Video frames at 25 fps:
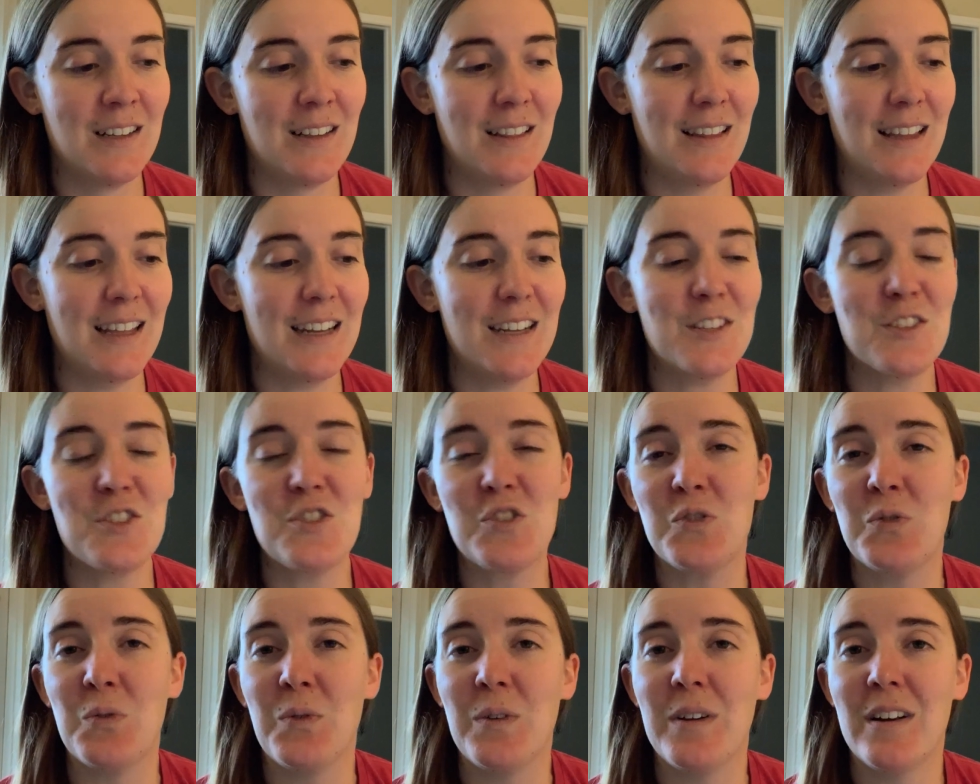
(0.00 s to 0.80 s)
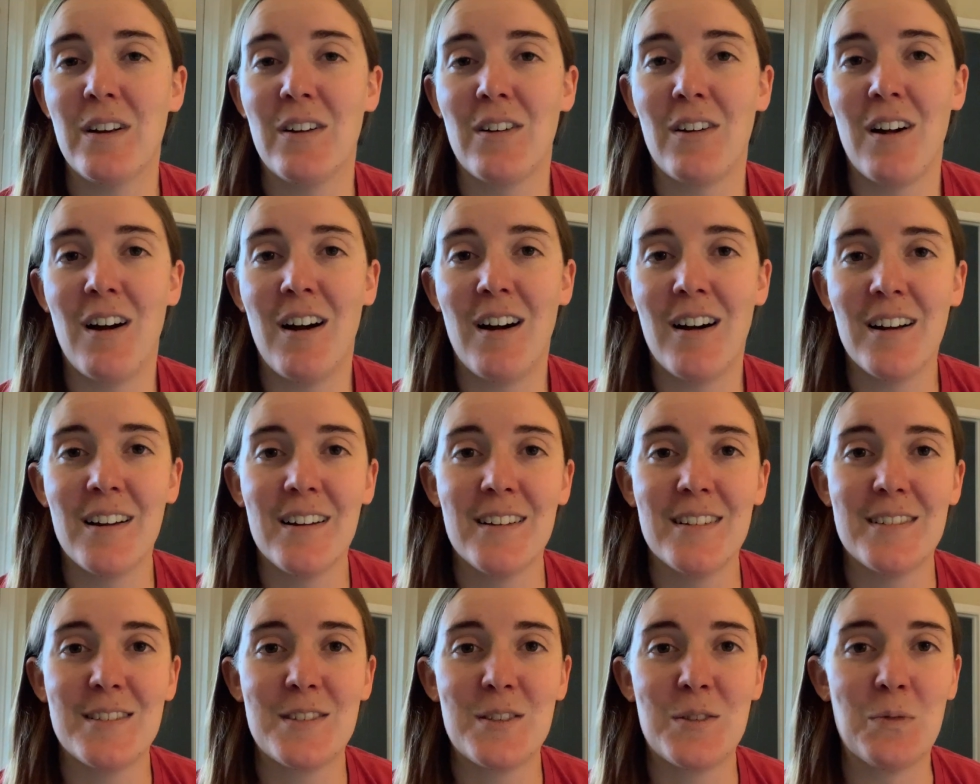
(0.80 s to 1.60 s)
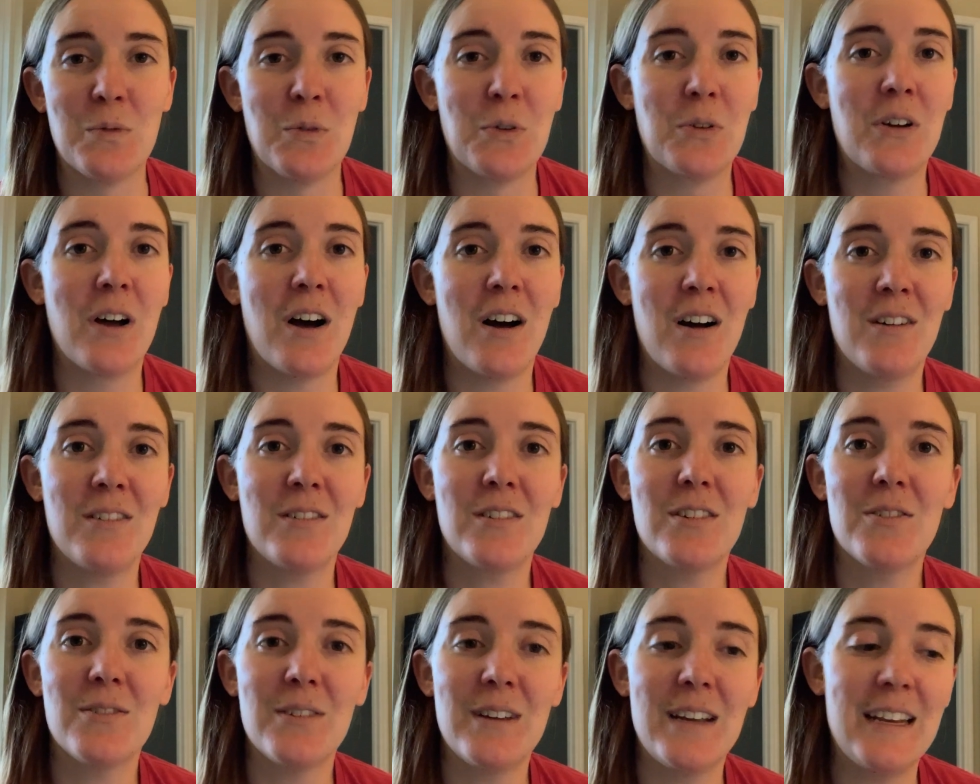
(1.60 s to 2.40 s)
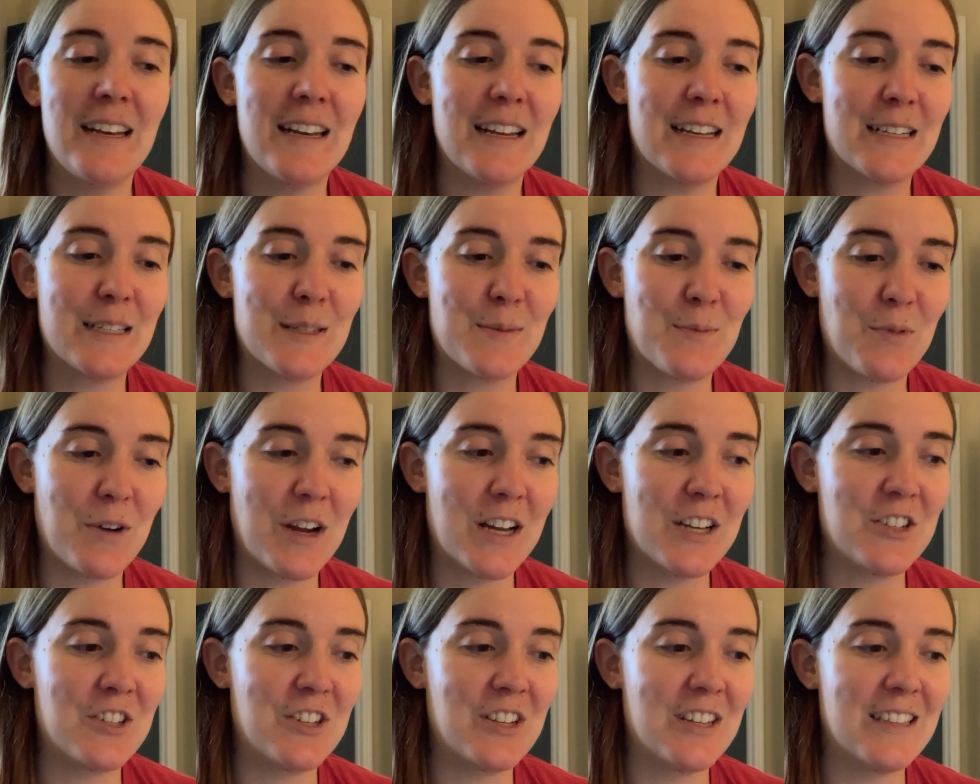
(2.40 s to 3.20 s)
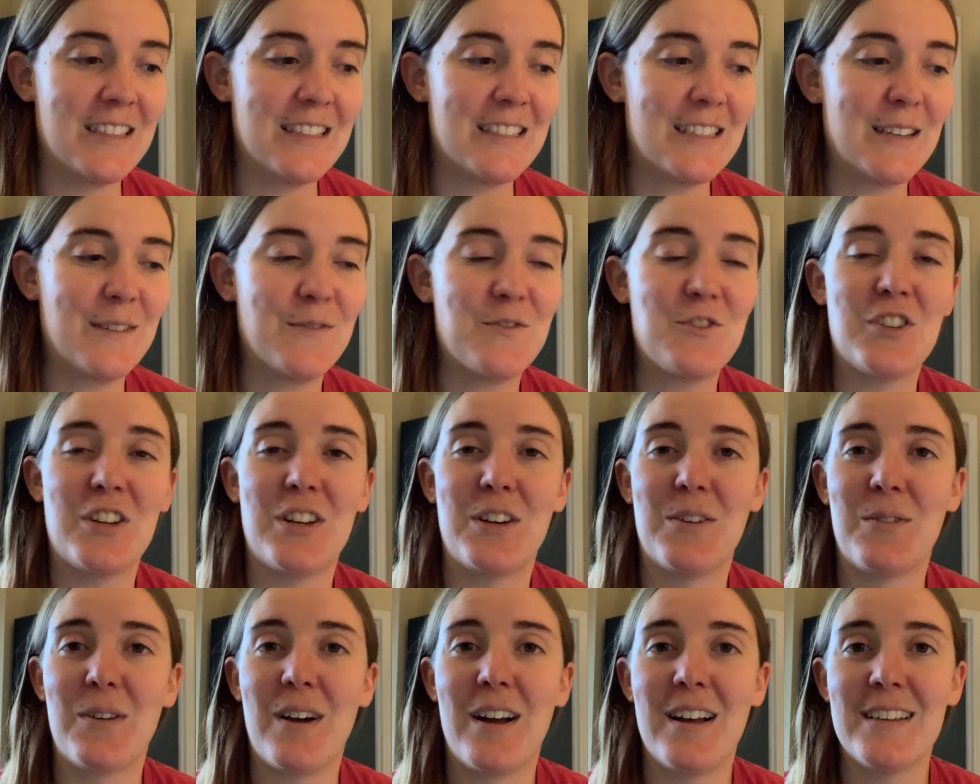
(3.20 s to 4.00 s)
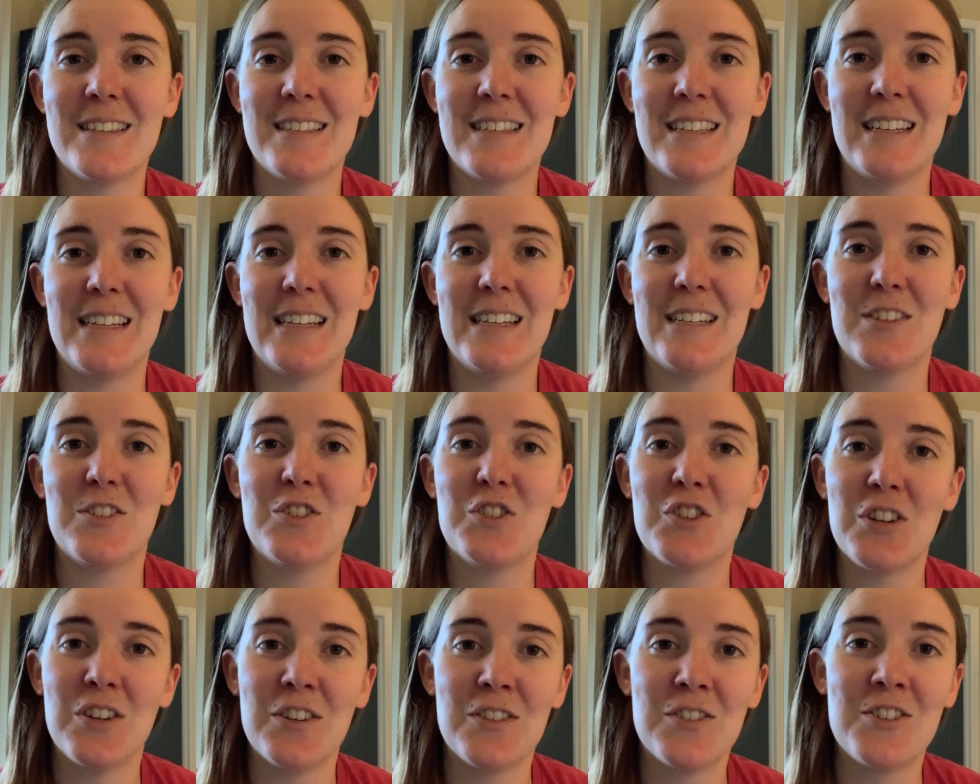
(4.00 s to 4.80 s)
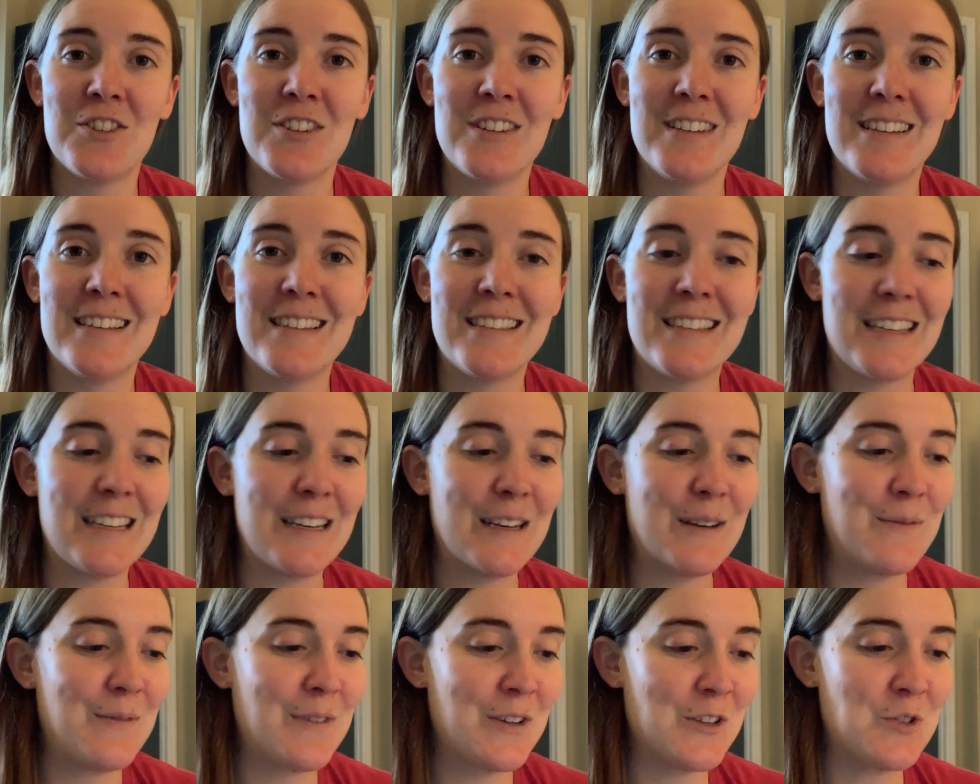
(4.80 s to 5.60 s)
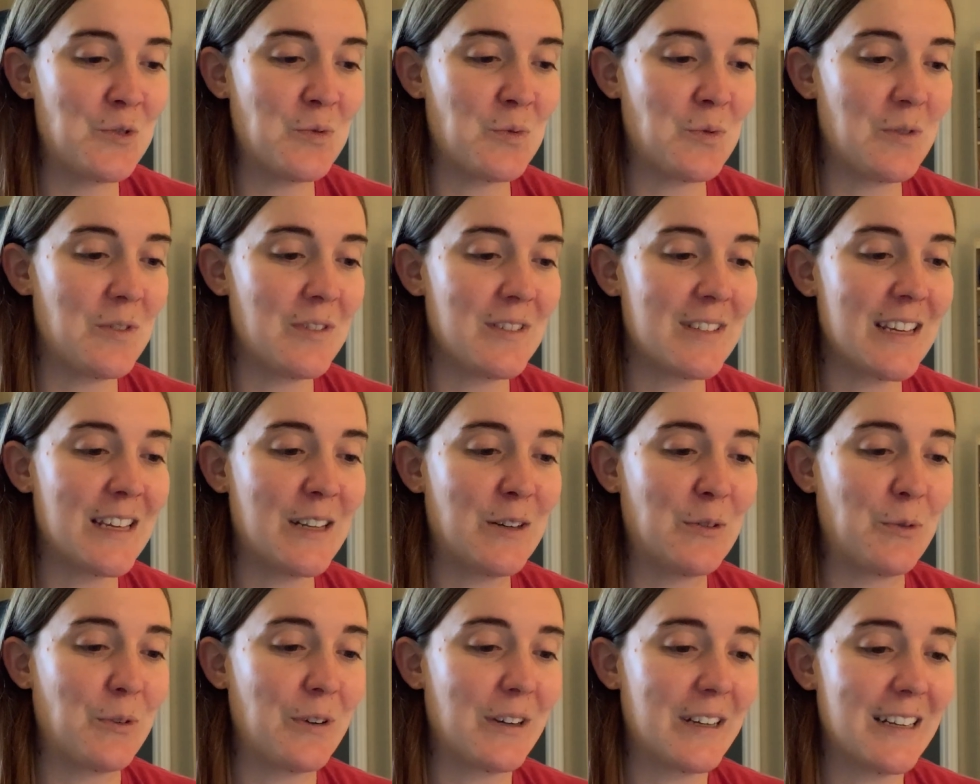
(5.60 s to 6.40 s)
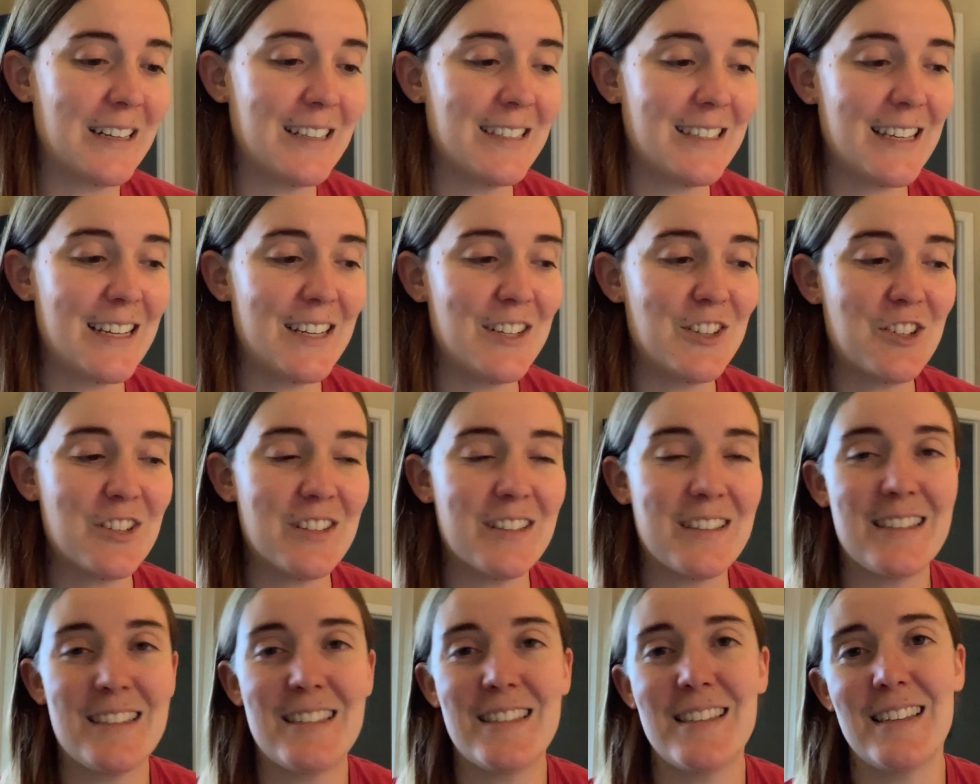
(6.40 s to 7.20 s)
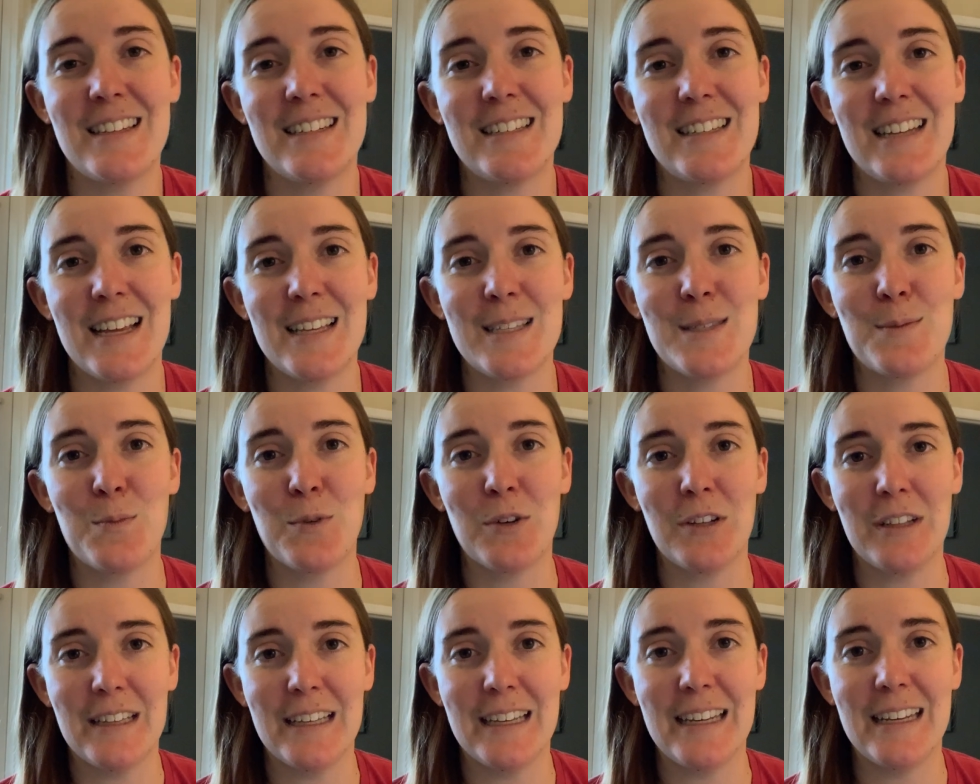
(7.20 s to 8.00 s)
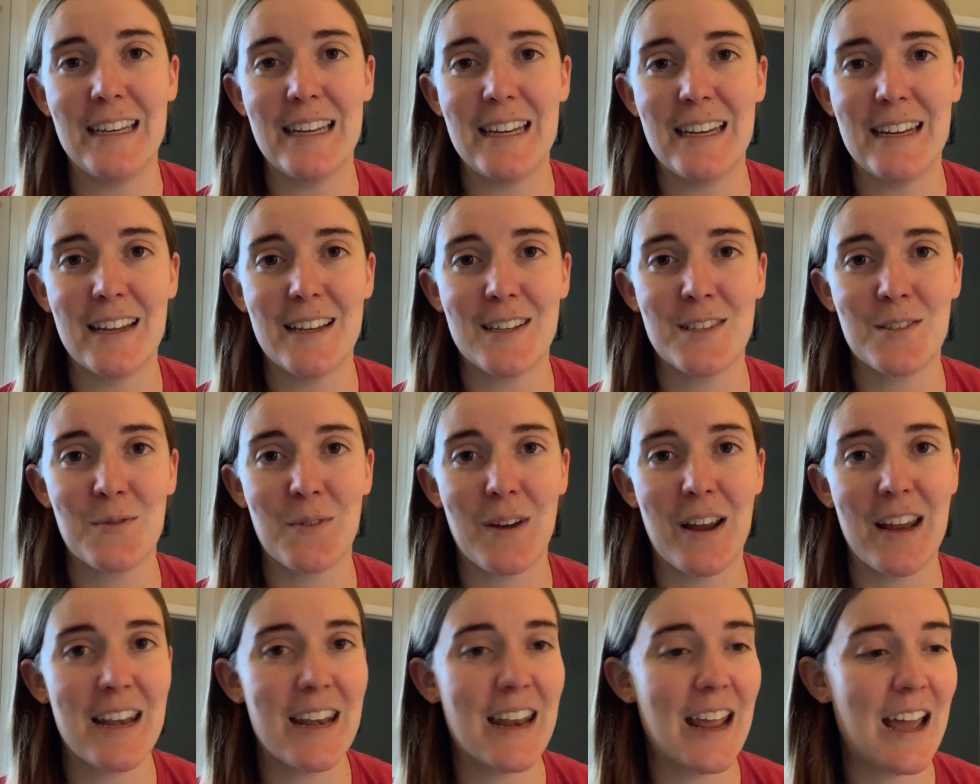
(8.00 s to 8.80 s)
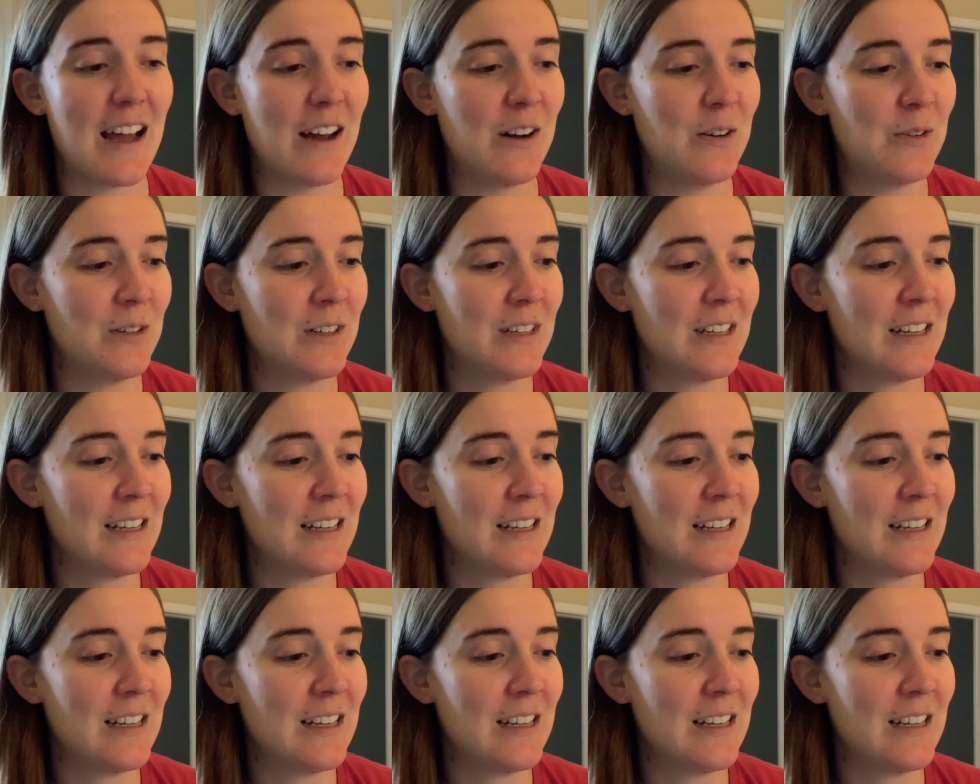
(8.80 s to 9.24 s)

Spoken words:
Let us join our hearts through concrete expressions of generosity to churches, individuals, and organizations that desperately need us right now.